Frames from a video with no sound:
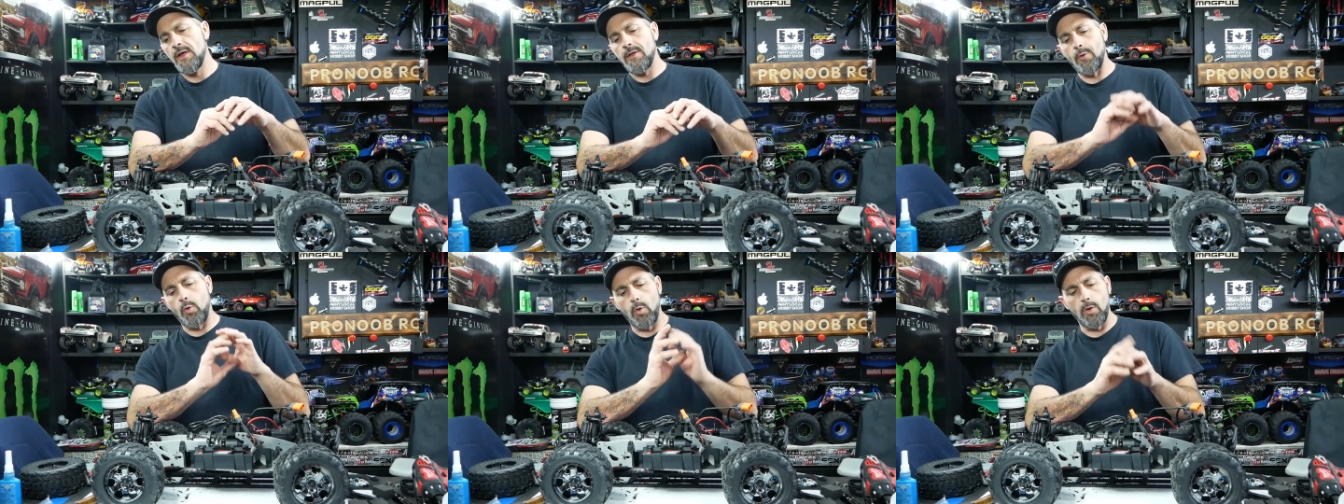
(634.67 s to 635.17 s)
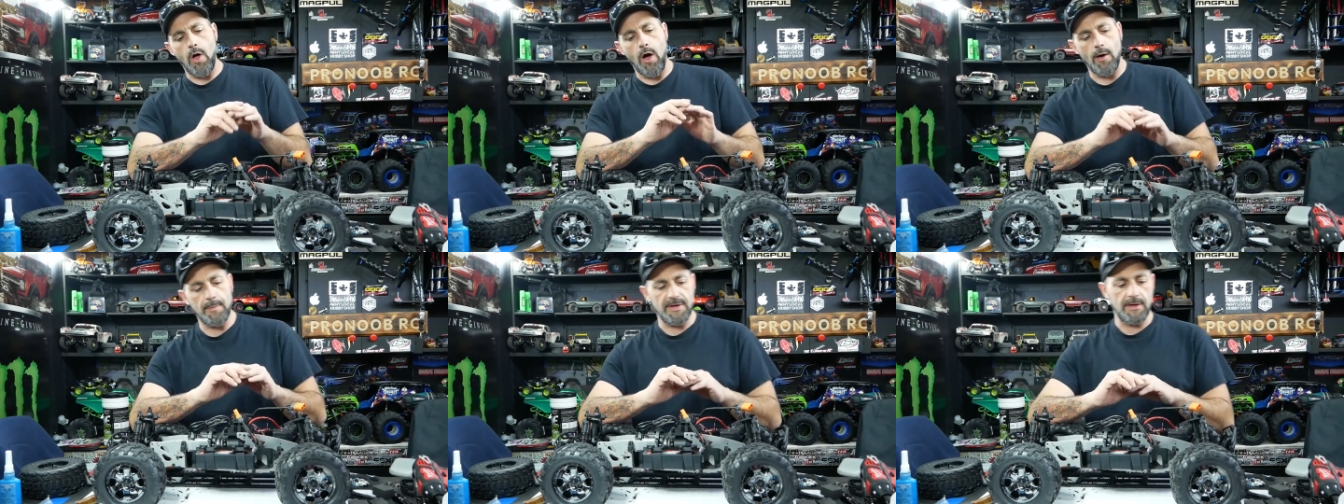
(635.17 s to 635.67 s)
The whole
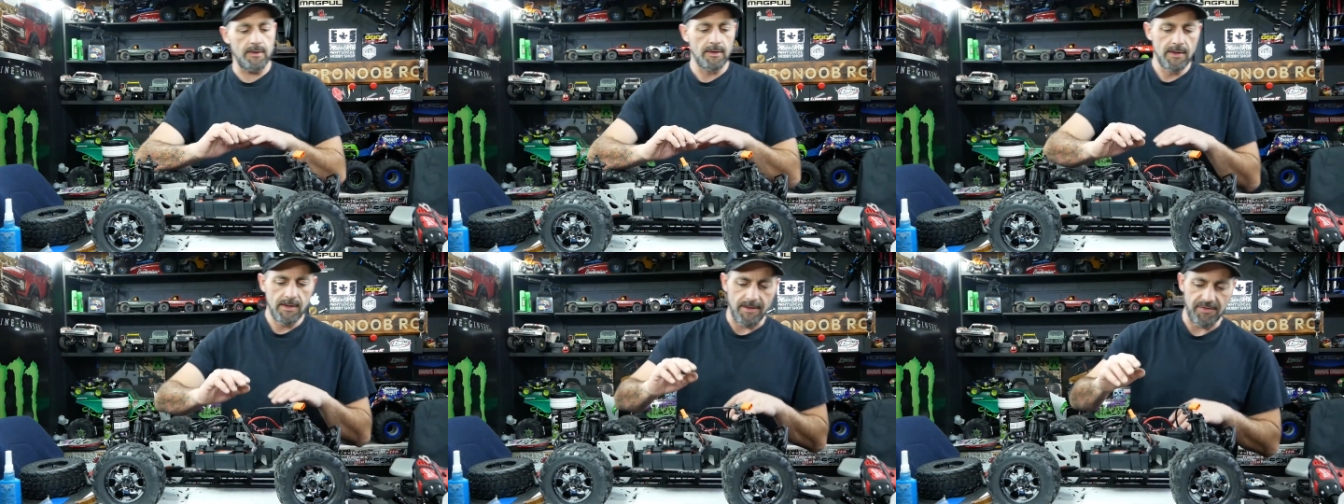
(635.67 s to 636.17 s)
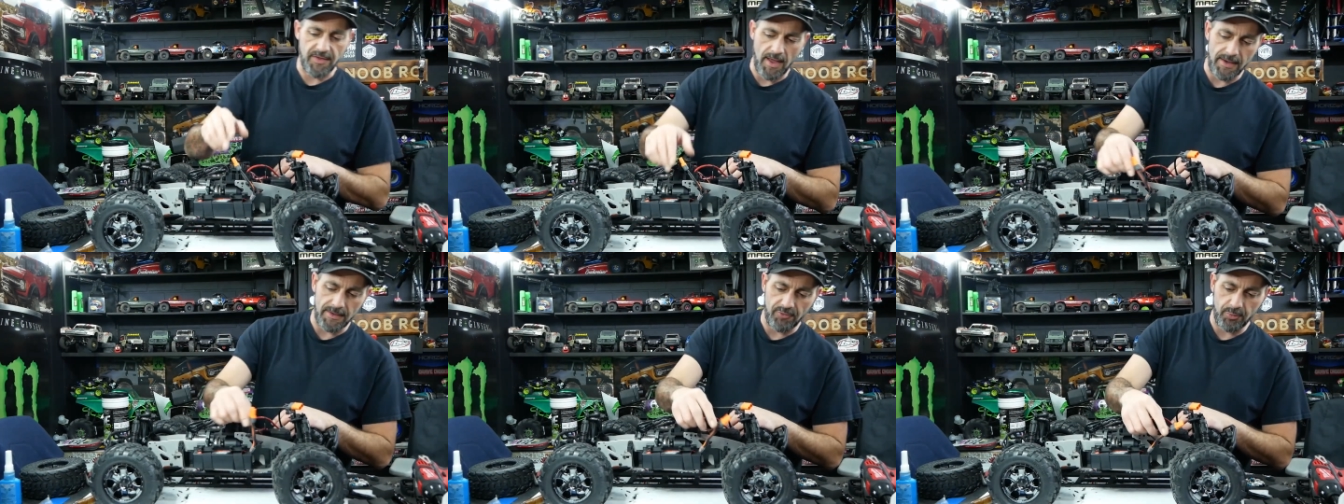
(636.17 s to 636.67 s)
hobby is
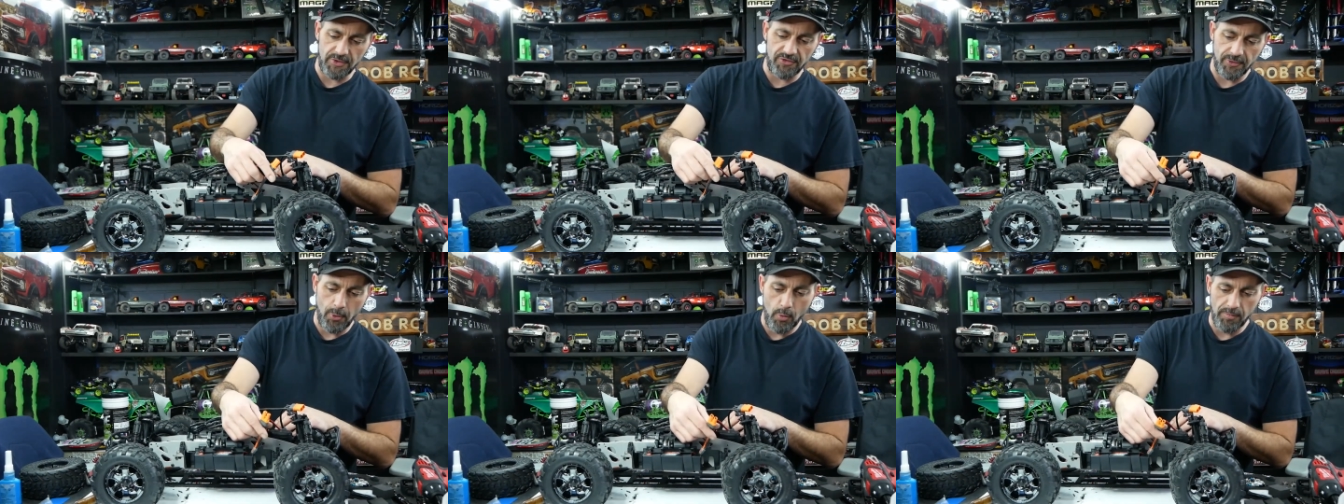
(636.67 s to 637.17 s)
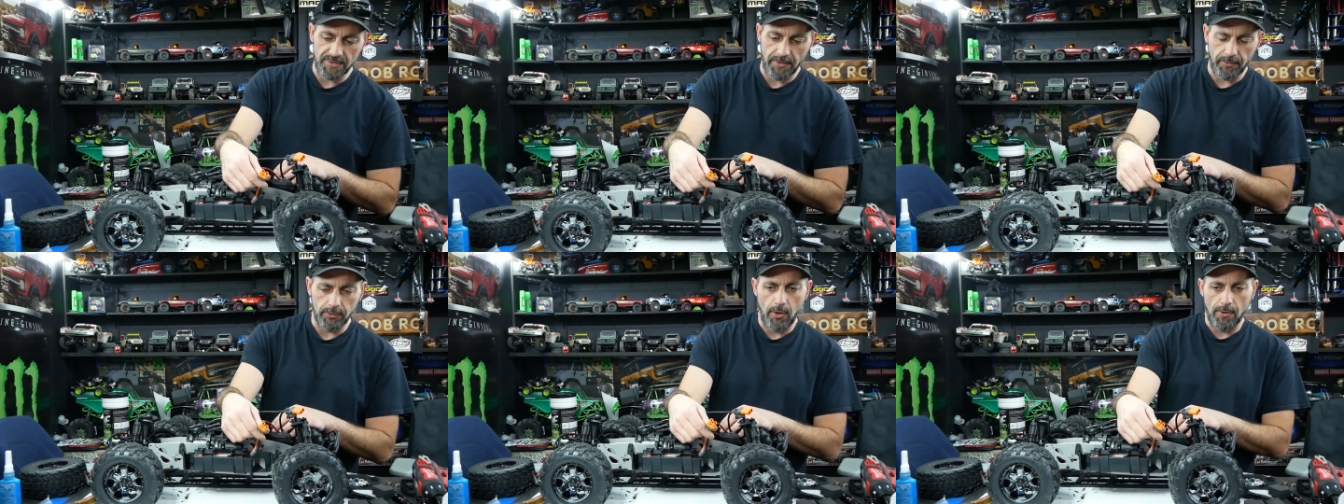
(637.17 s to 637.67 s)
kind of switching over to
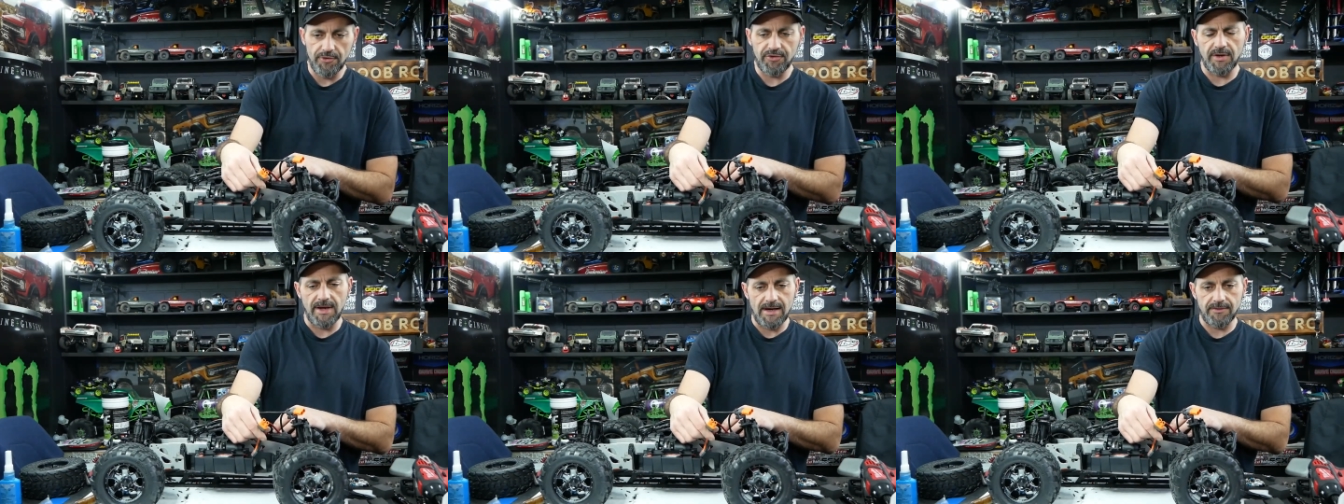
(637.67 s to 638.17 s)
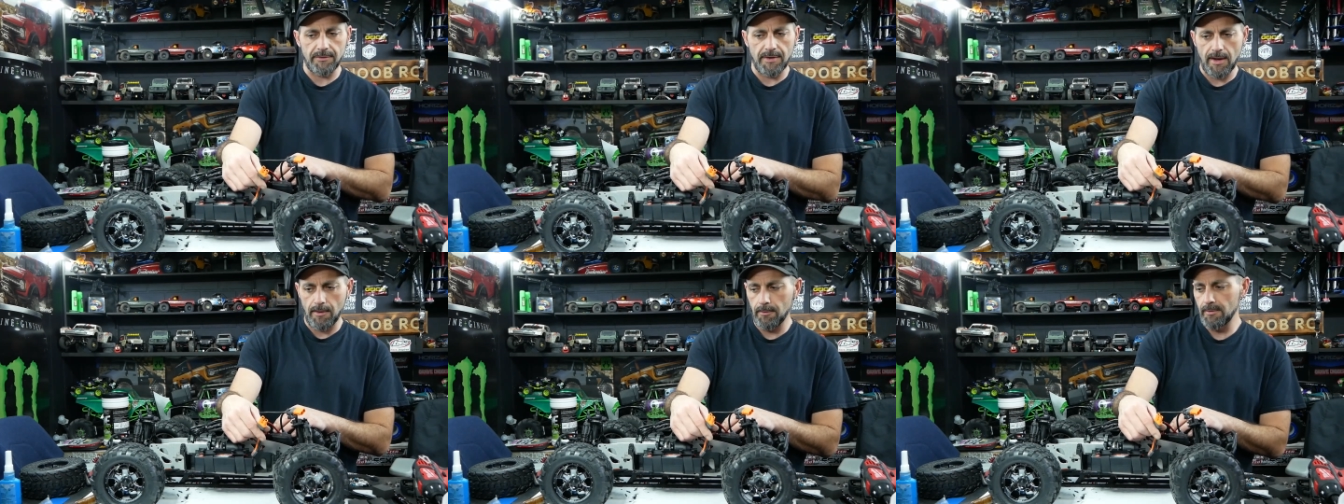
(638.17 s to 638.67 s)
the large connector
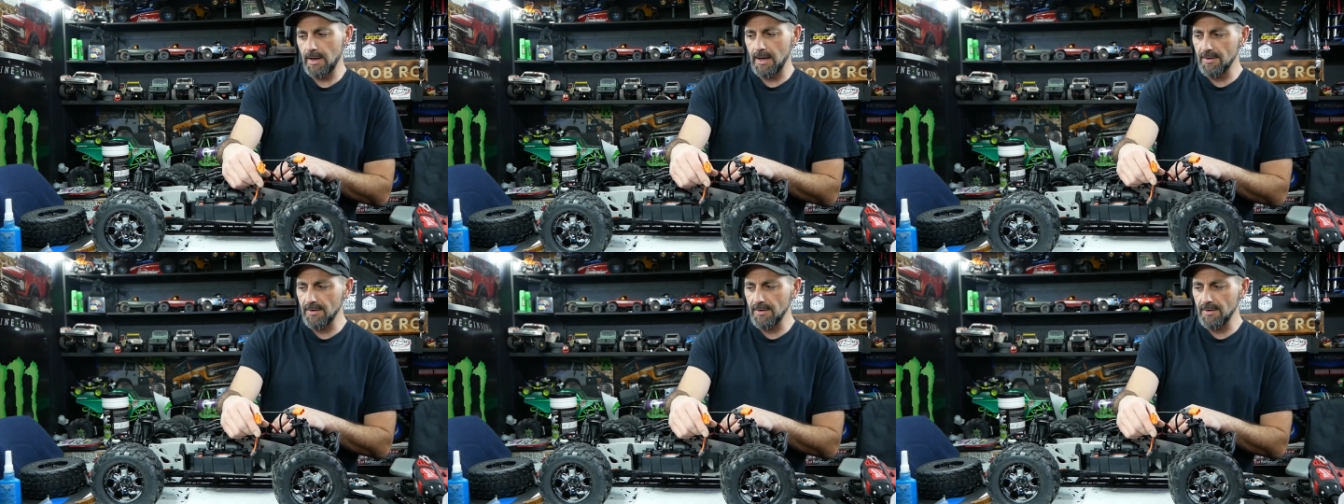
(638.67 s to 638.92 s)
now.